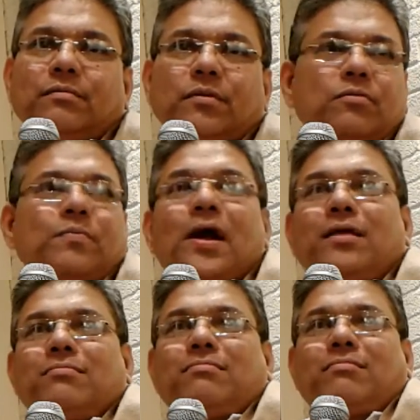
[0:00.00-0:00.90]

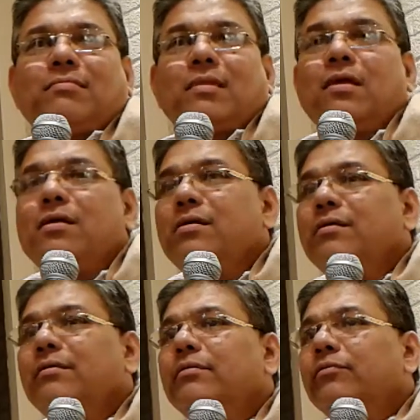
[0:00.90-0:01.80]
Prabhupada,
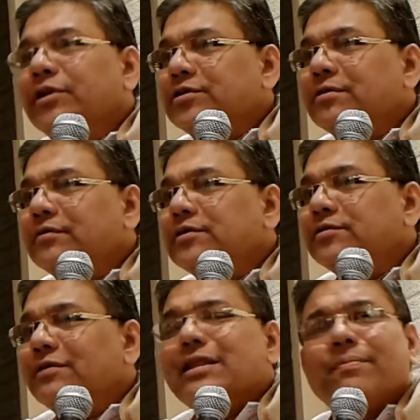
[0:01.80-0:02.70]

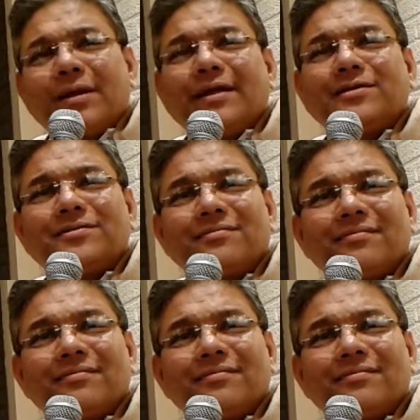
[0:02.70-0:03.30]
Vaishnavas, when they preach,